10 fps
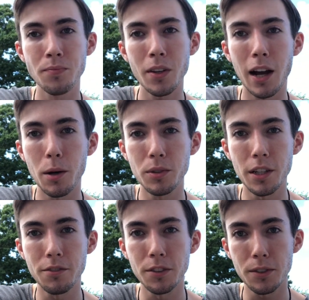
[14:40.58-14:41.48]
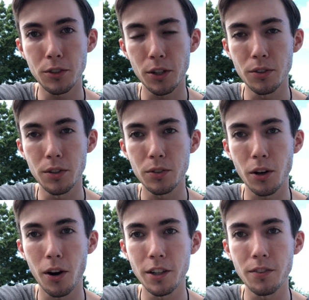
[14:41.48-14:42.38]
I would definitely turn to this
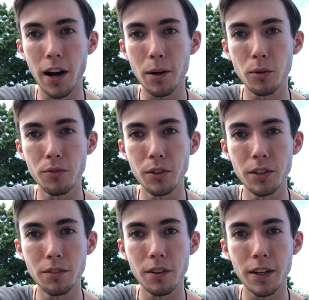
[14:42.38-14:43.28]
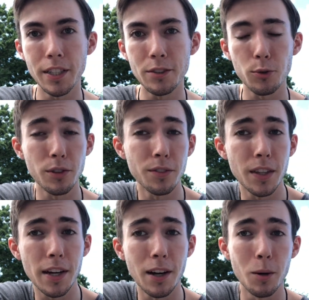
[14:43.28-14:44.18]
card if I were feeling very sort of in
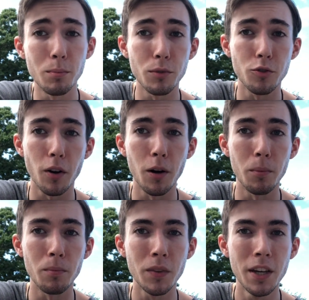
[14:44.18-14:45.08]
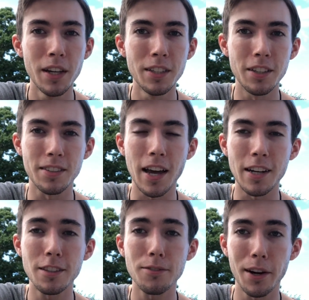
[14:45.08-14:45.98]
that humdrum,
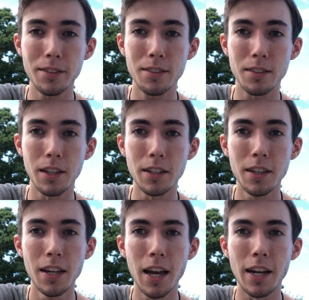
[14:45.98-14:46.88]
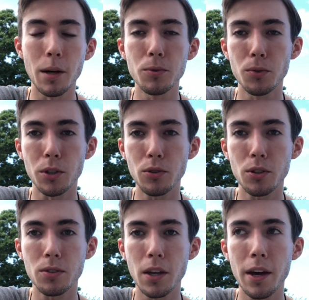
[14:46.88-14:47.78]
dissatisfied state, and I was looking
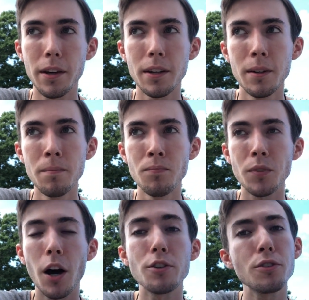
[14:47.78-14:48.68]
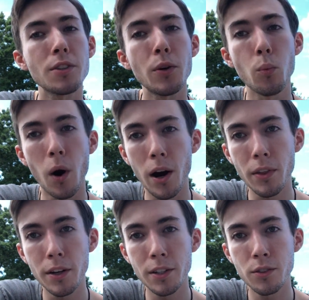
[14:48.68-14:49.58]
to say, understand why
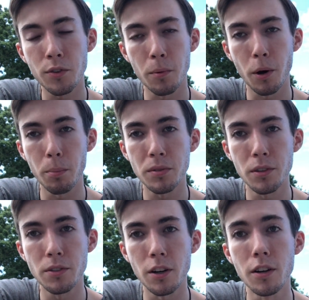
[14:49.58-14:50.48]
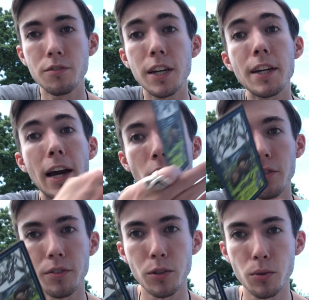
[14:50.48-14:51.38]
that is for the purposes of getting out
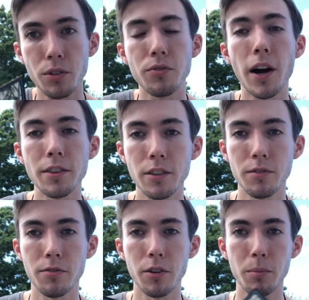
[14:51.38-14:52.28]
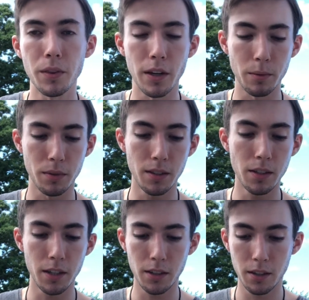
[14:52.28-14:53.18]
of it or to find the fulfillment that I'm
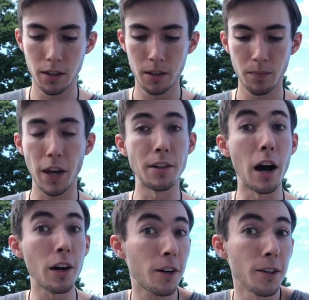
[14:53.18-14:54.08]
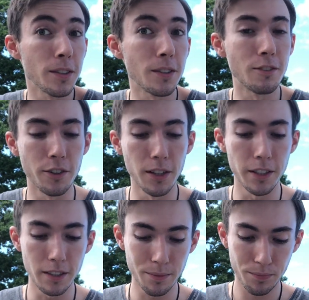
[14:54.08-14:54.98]
seeking and not currently
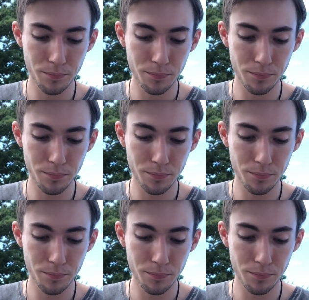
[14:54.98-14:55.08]
feeling.